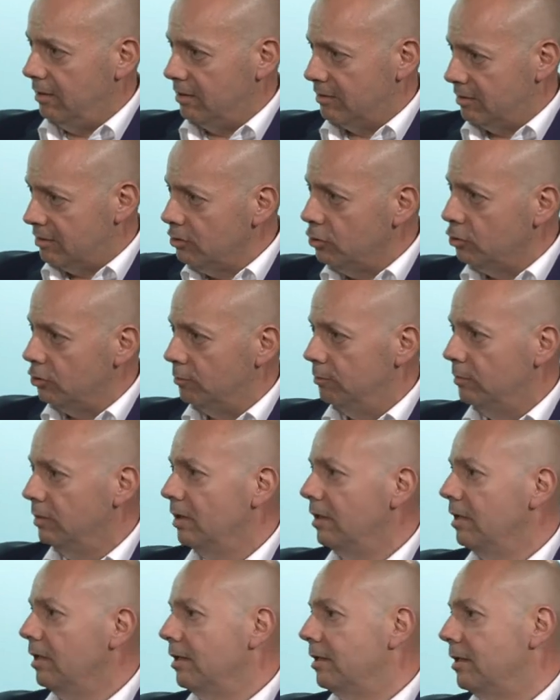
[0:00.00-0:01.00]
assume
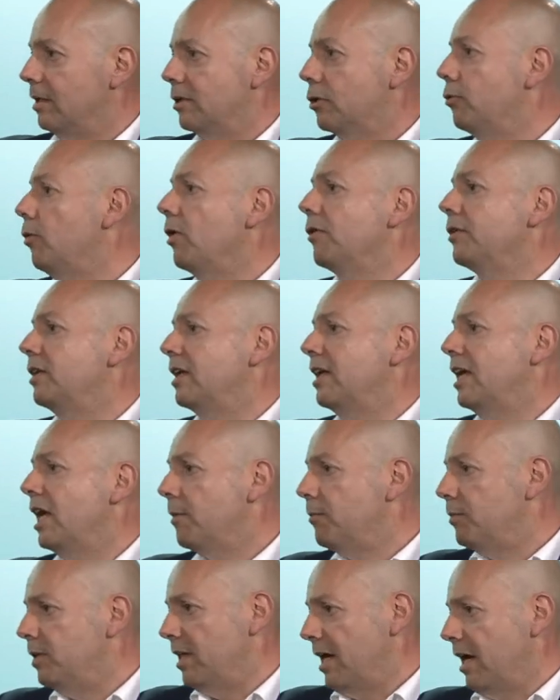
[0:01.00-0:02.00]
that the quality
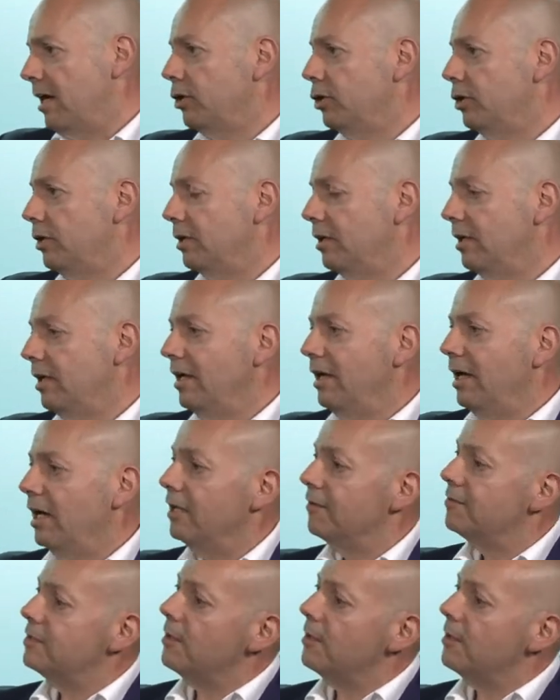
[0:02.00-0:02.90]
can't be that good. And if